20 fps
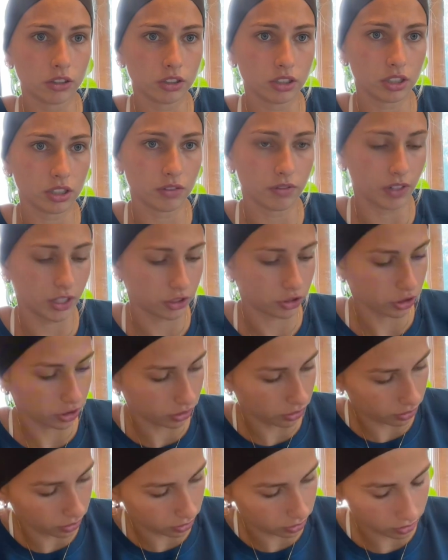to the
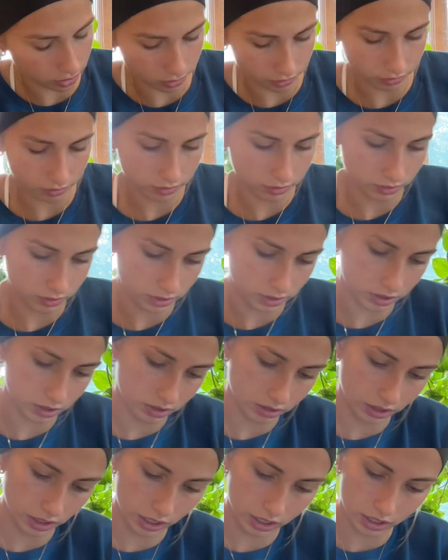ventricles. It's
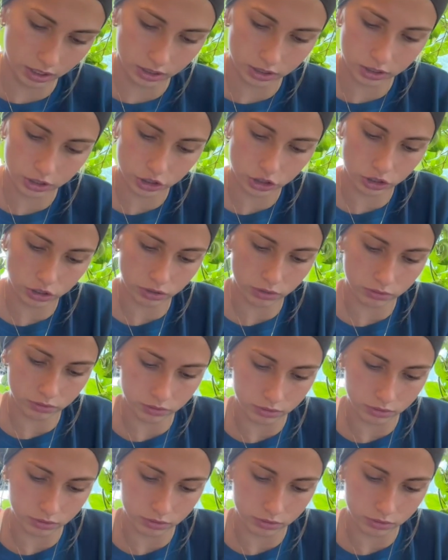kind of hard to show.